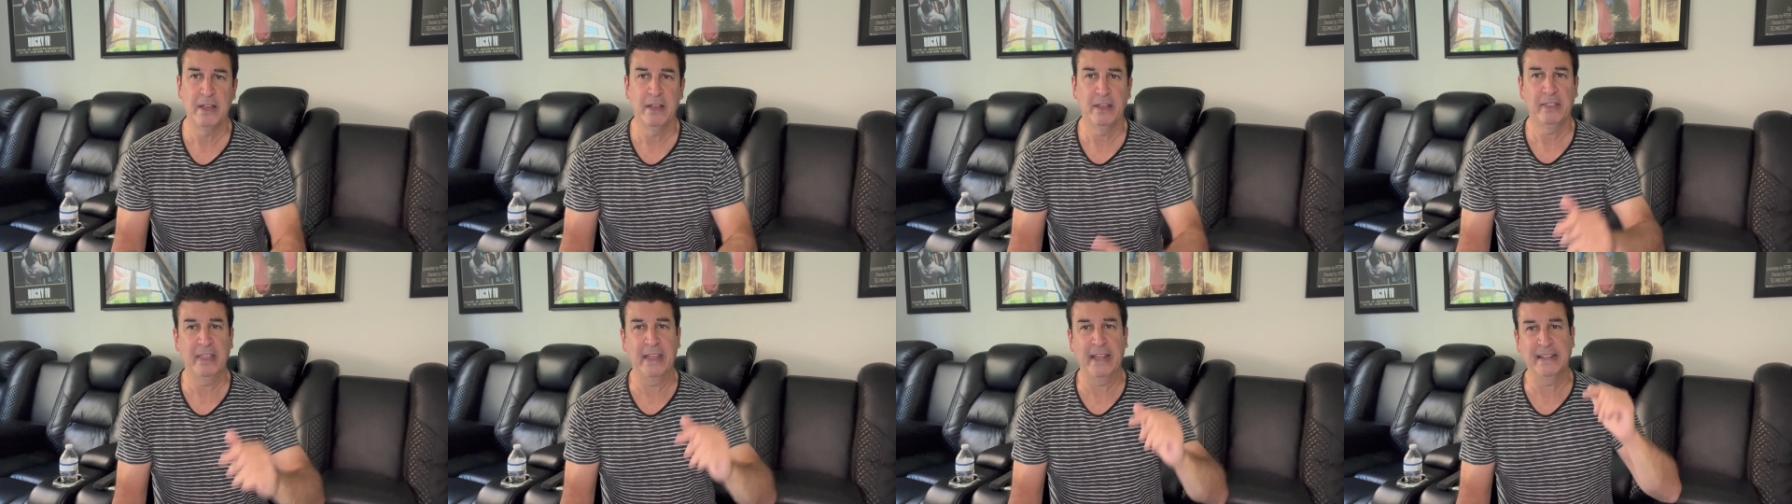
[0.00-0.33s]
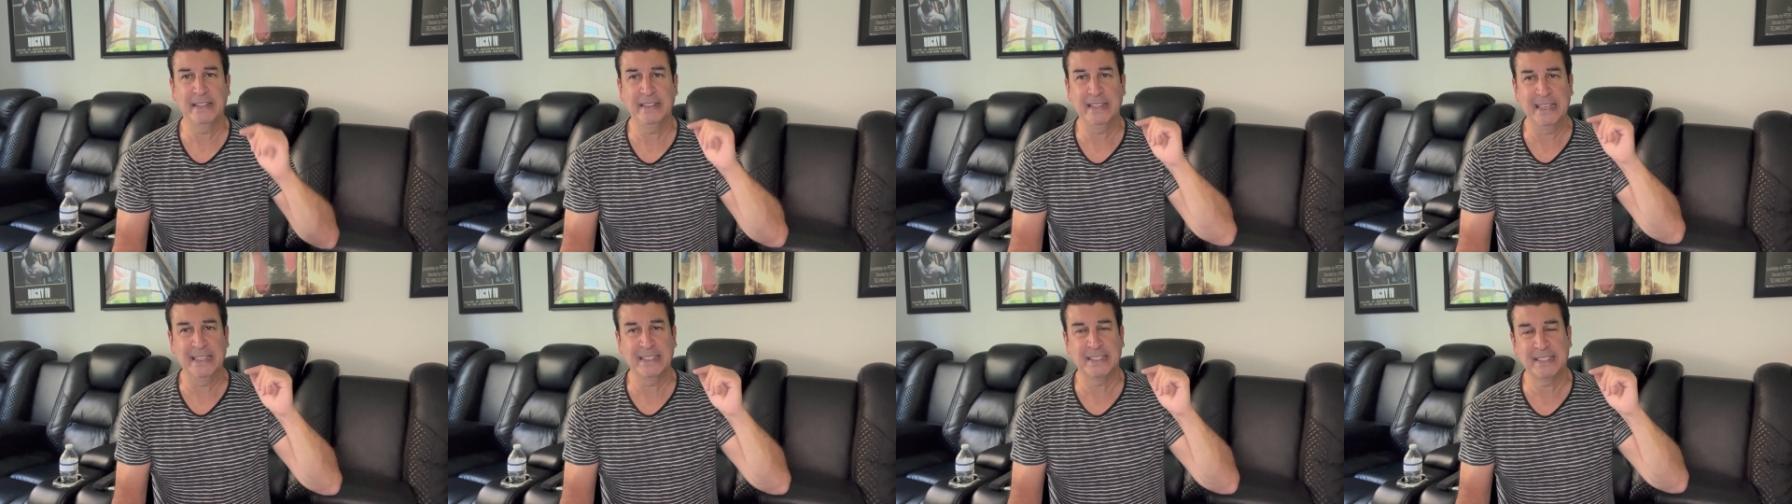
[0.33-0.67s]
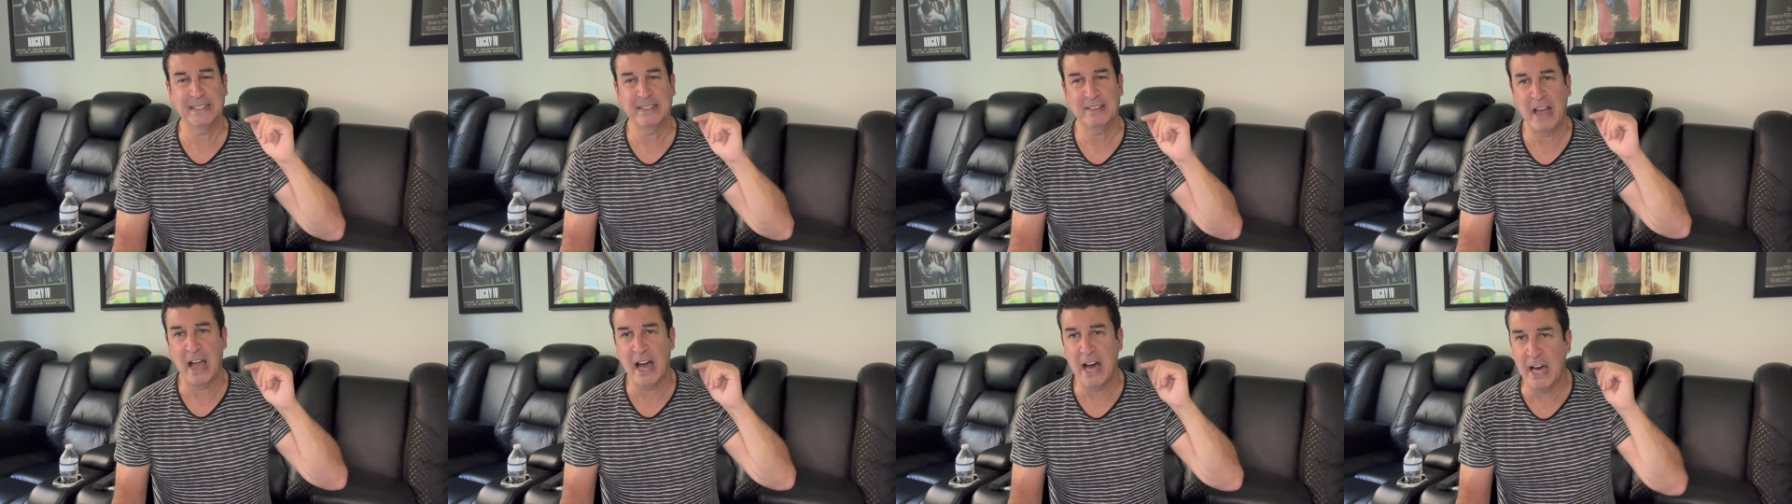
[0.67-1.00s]

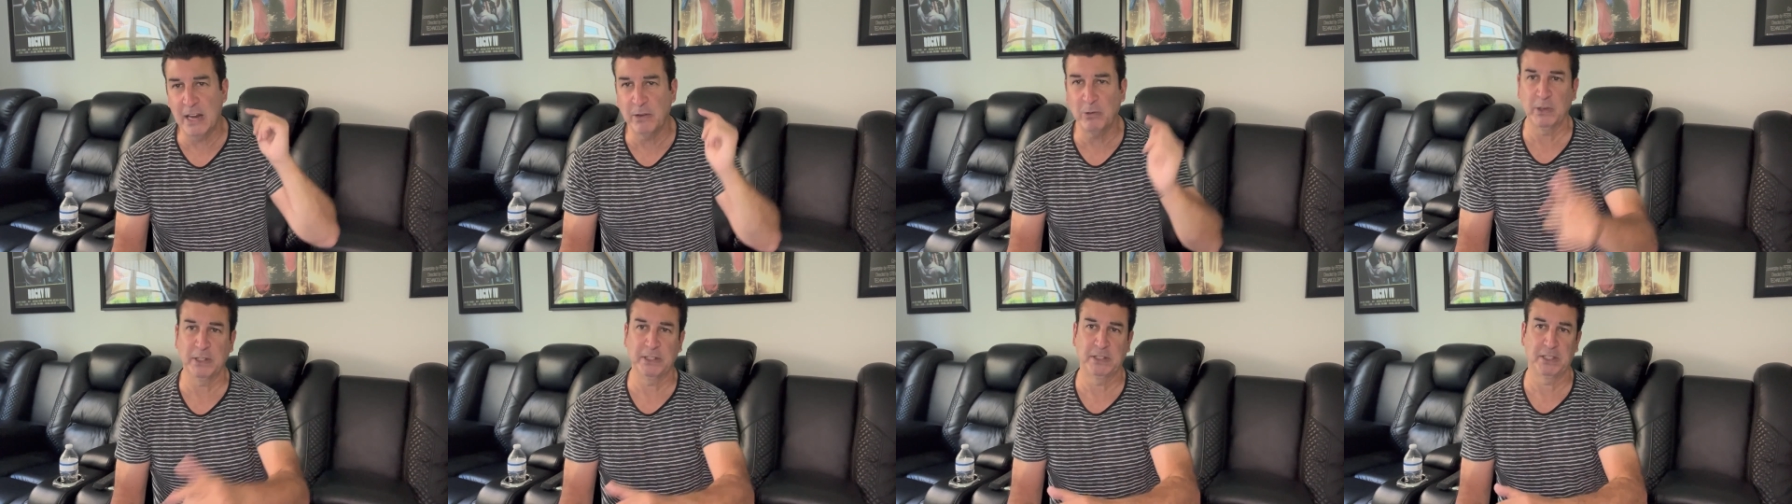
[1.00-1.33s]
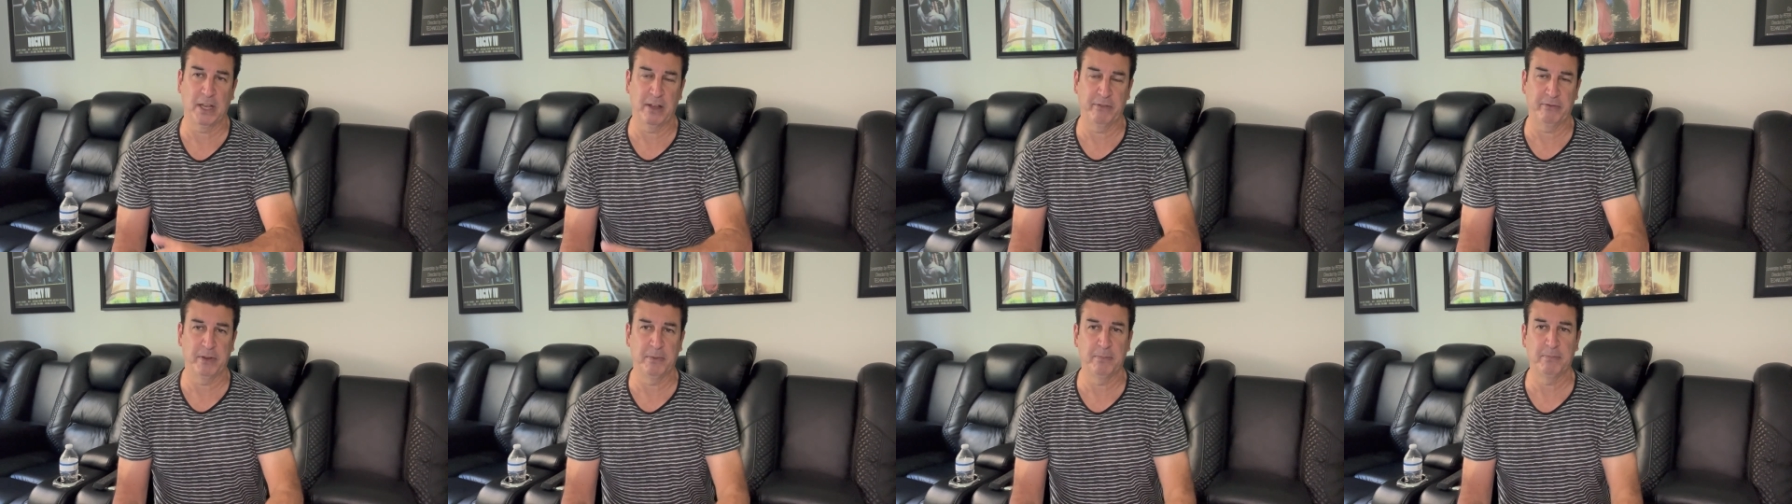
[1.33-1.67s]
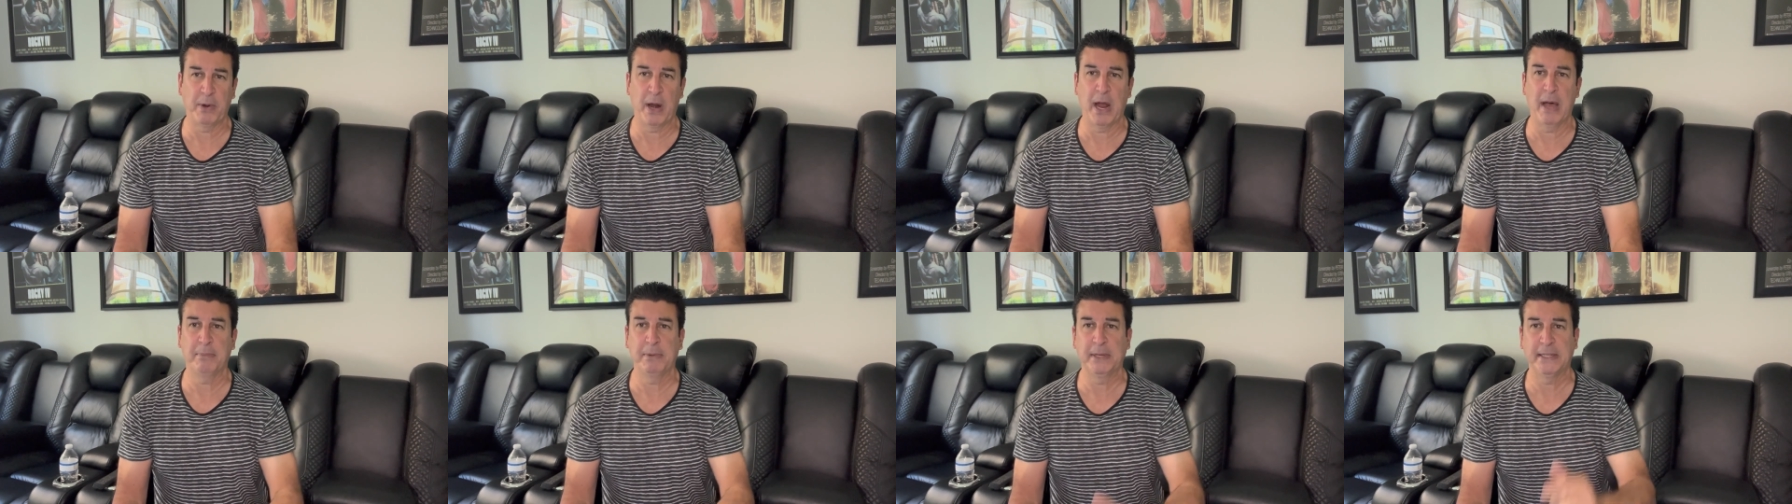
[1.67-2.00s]
There's hundreds of them,
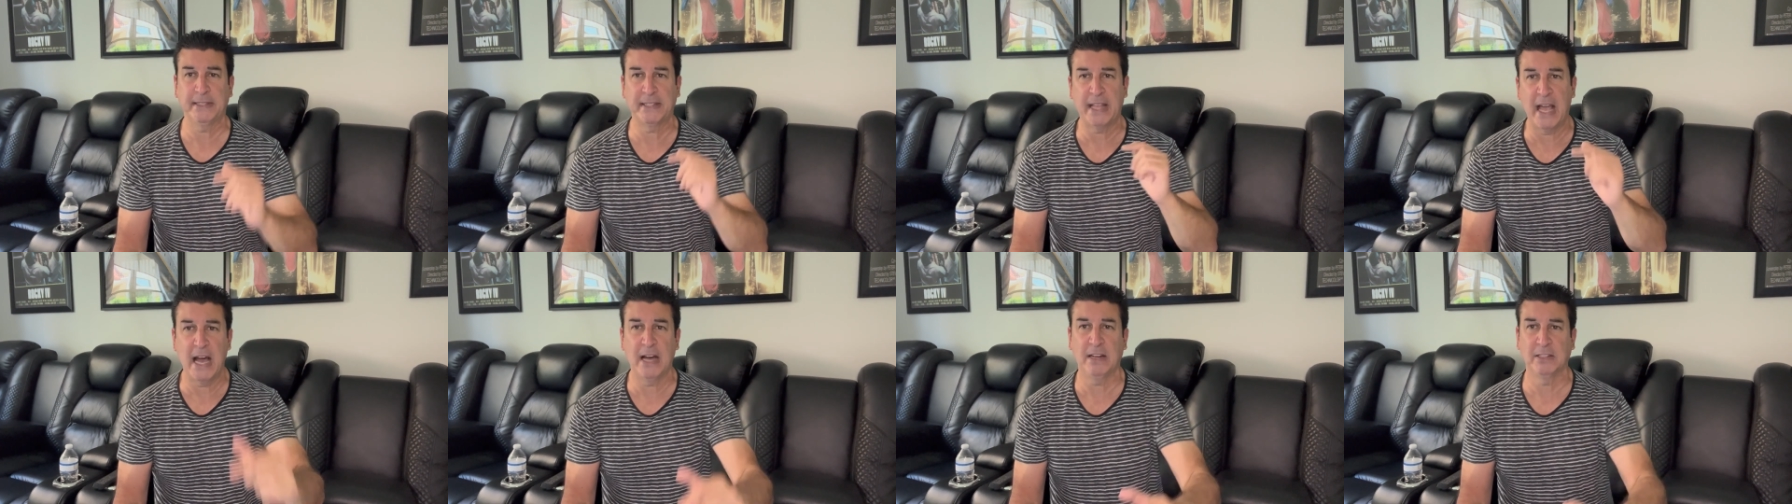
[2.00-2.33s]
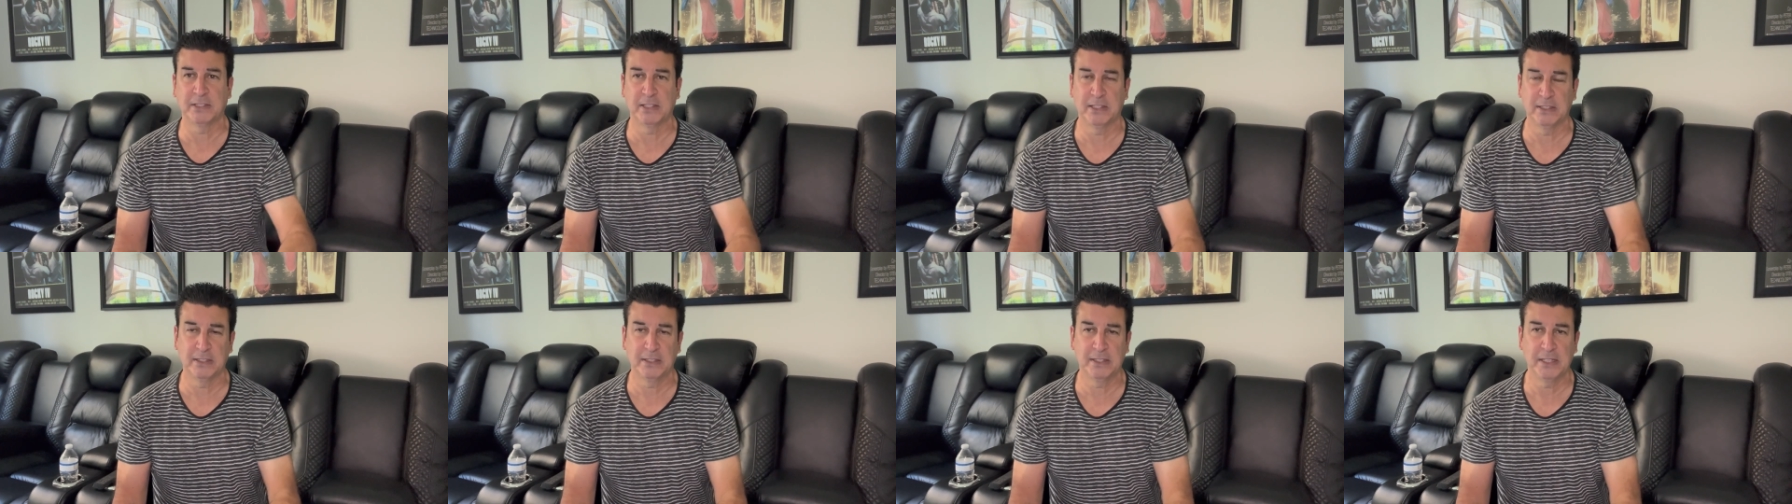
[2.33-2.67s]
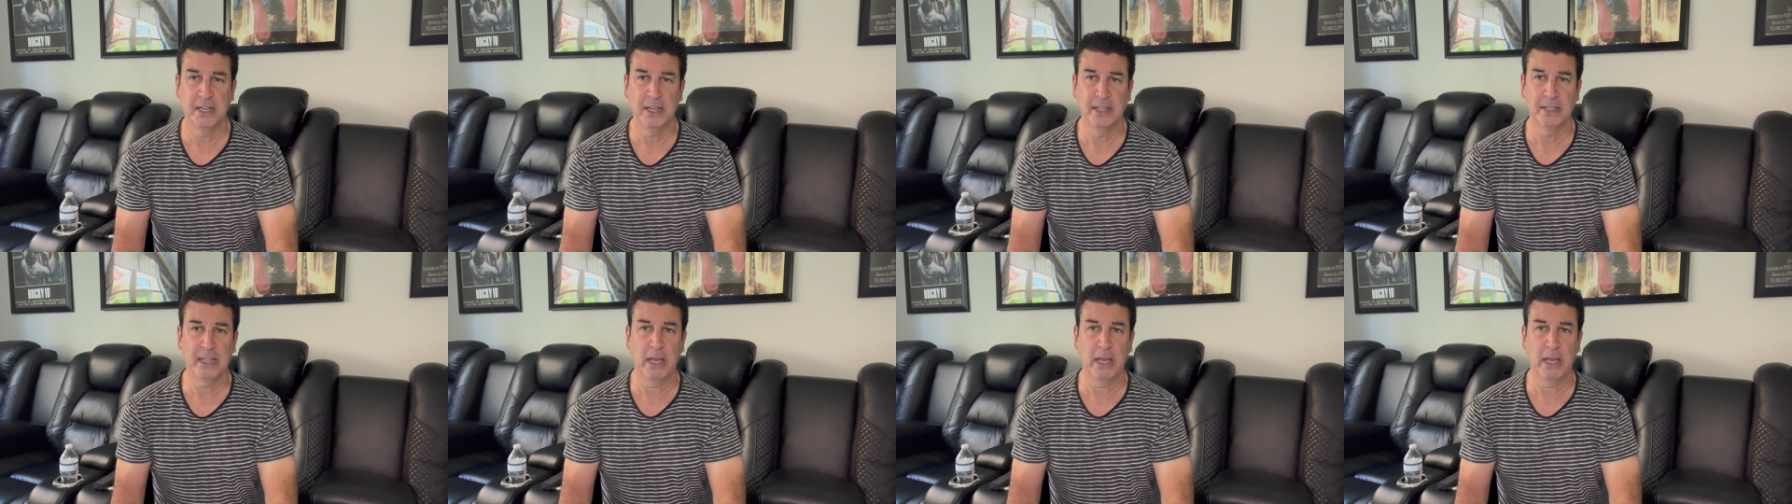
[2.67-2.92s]
probably thousands